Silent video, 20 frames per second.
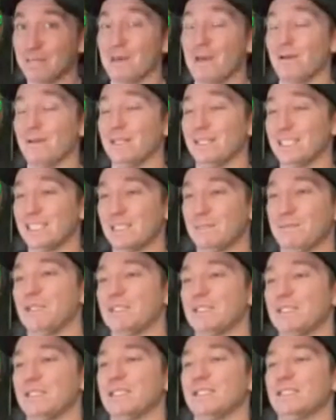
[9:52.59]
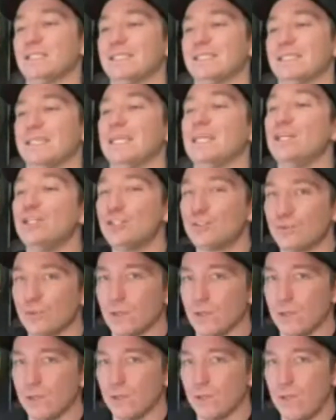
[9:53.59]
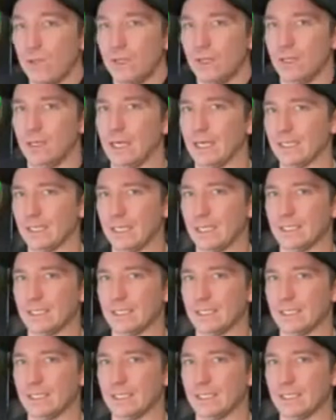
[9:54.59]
Big Mountain experience, and it's like intro.